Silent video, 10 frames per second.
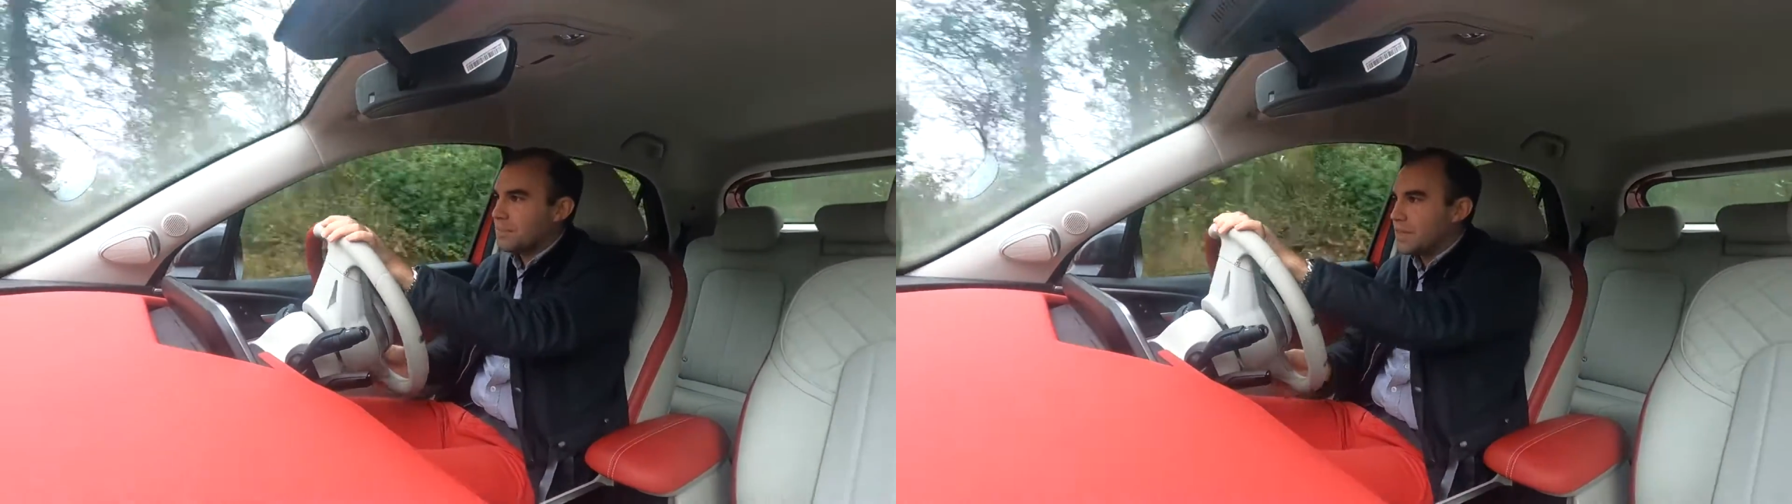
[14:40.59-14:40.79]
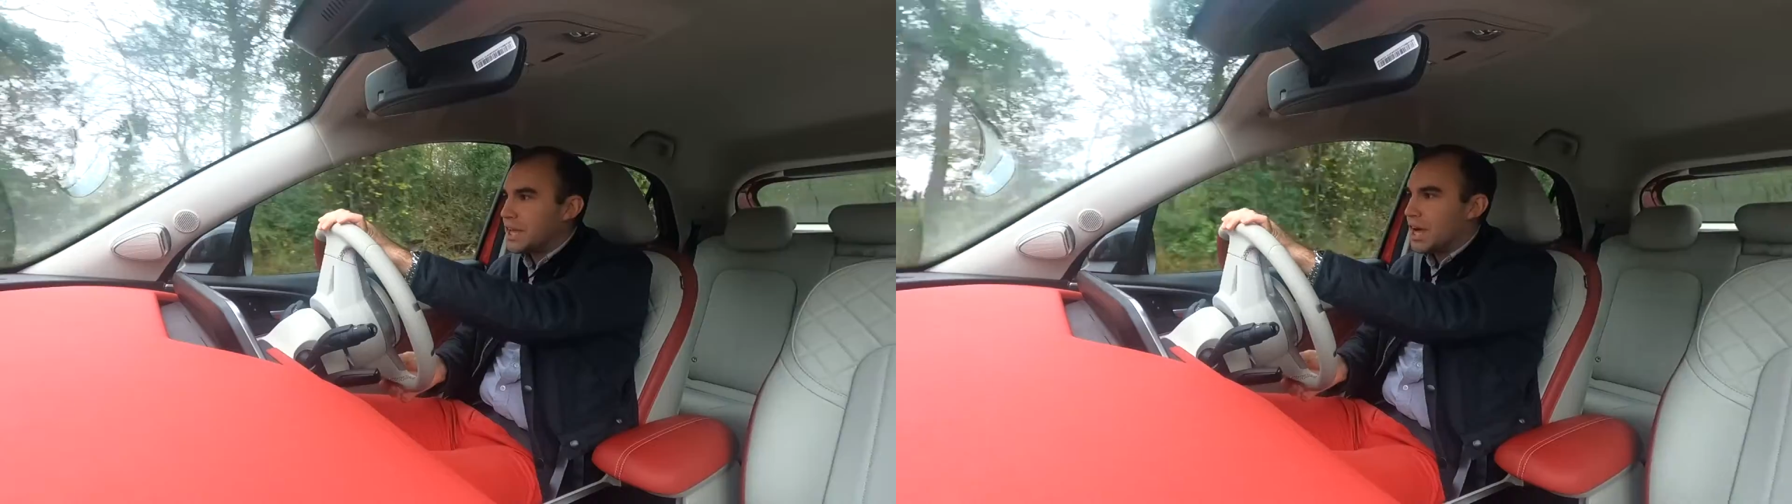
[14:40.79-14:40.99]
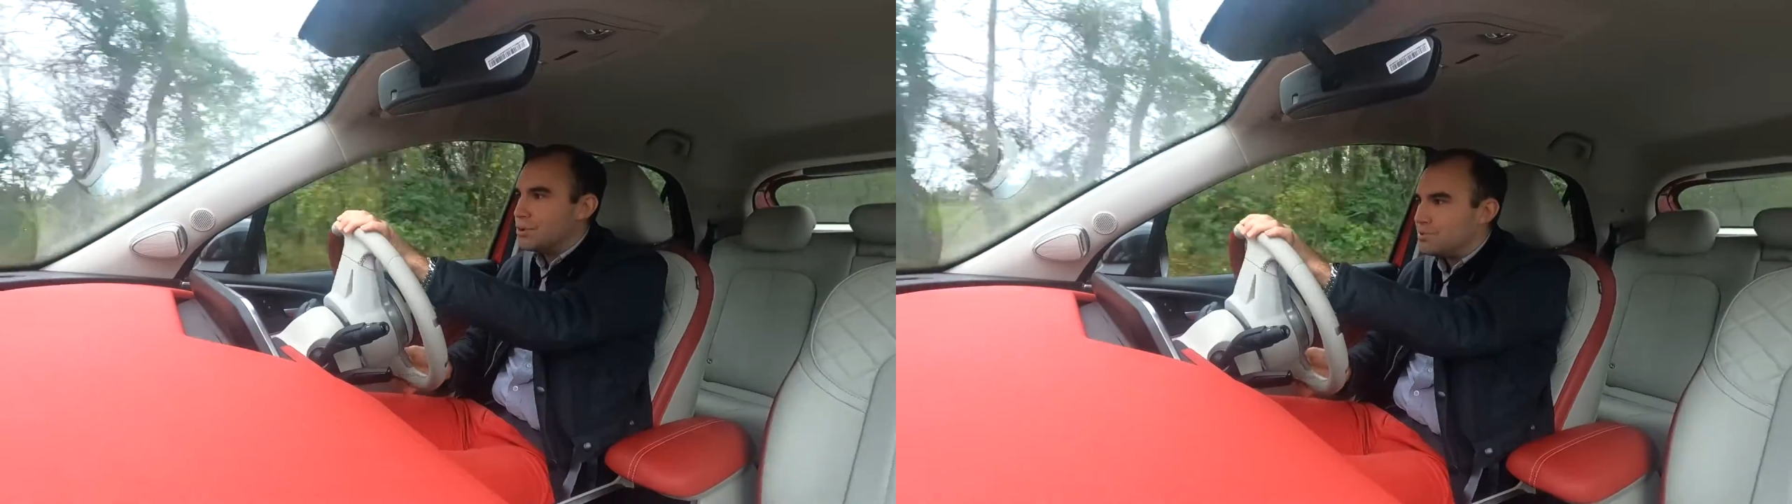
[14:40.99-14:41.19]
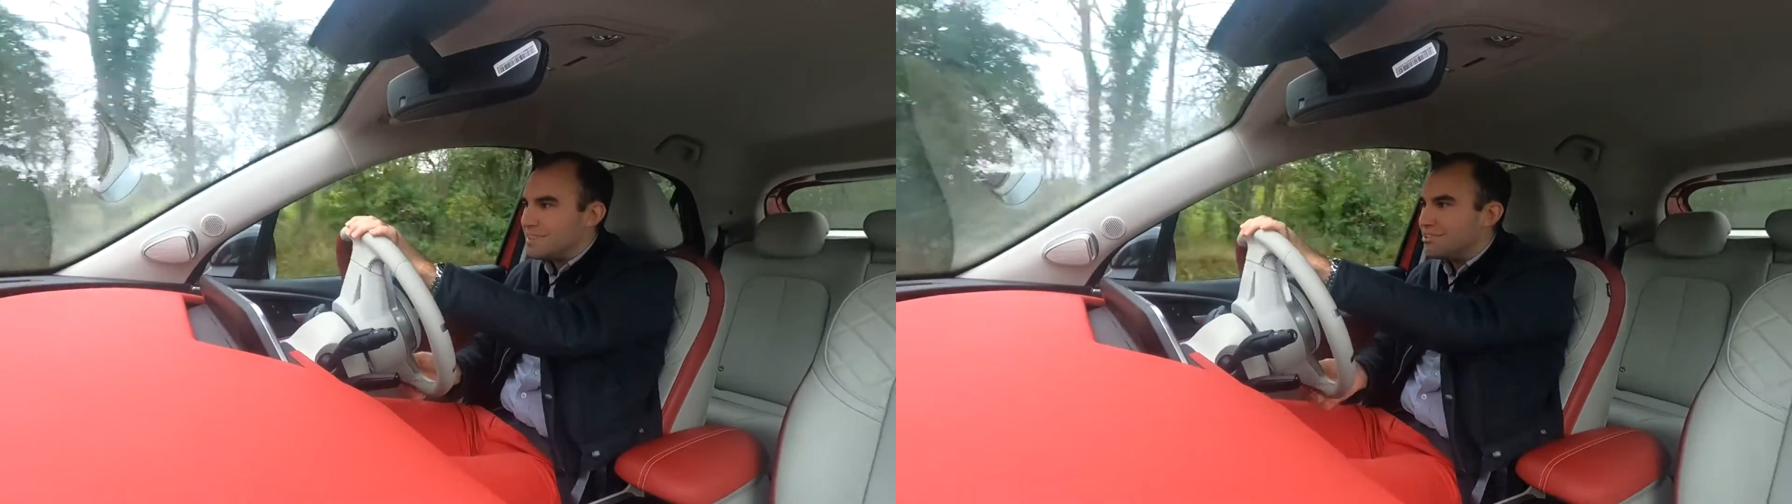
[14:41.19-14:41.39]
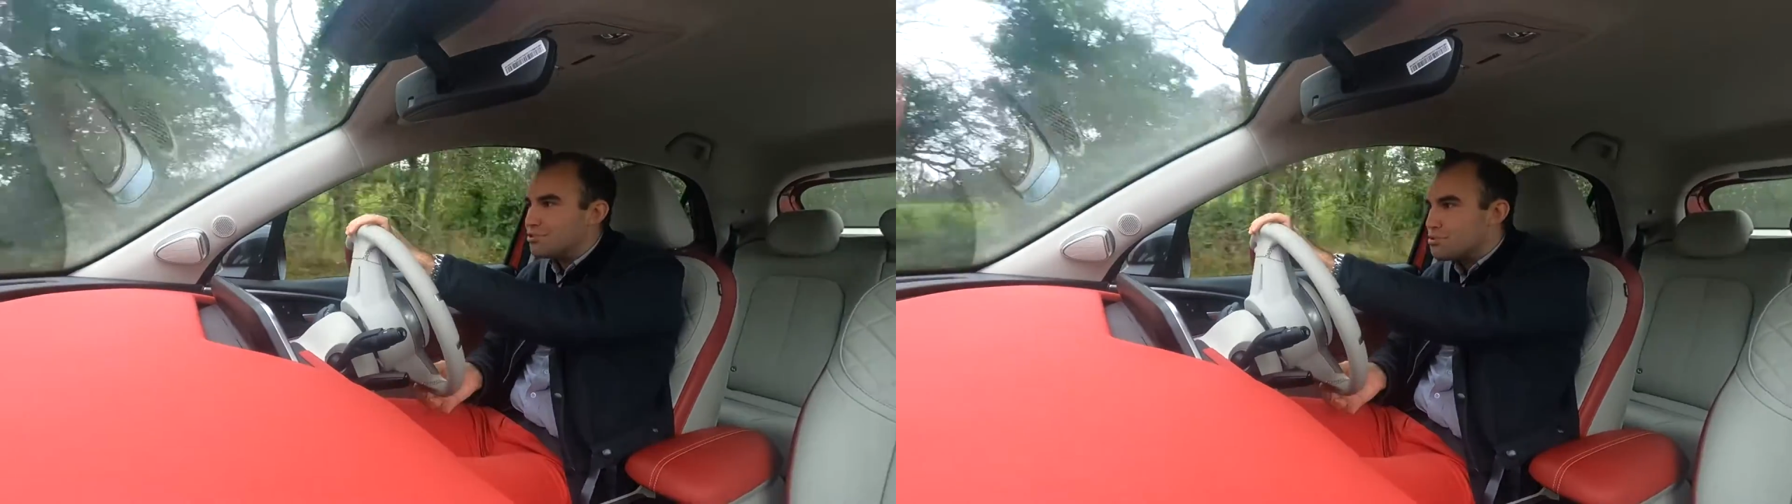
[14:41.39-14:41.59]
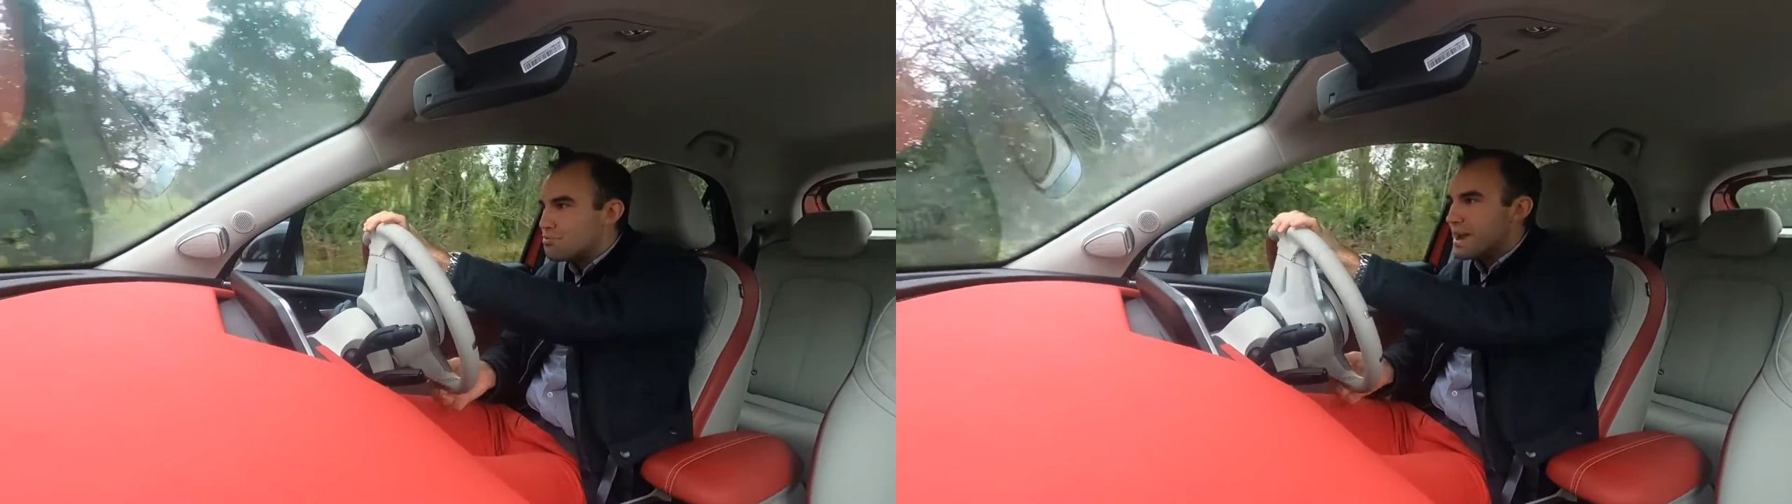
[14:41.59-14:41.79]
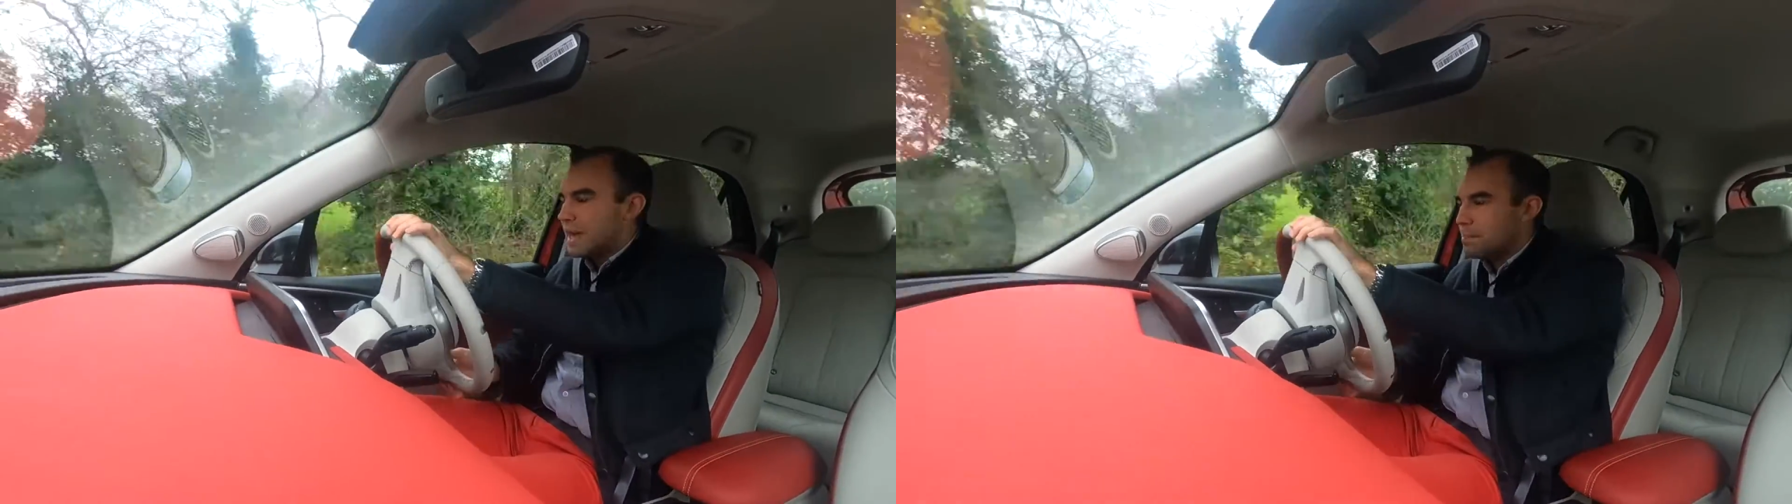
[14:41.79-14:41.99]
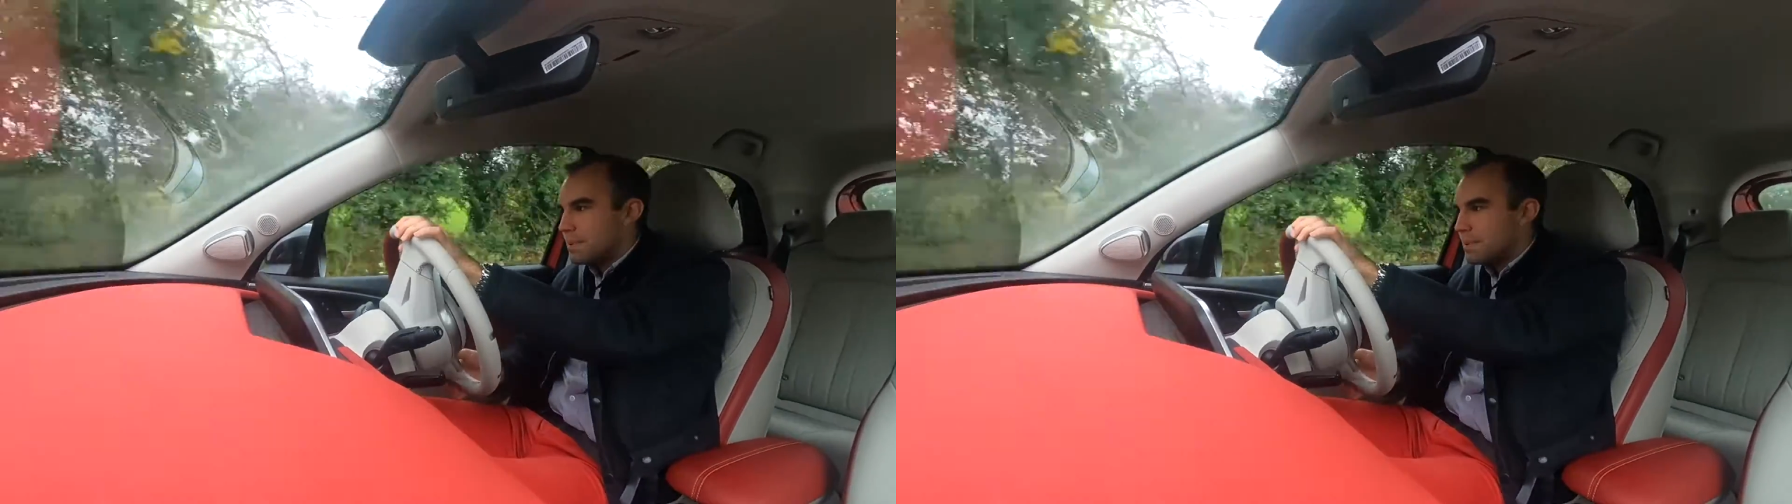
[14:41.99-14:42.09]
the ghost is grip.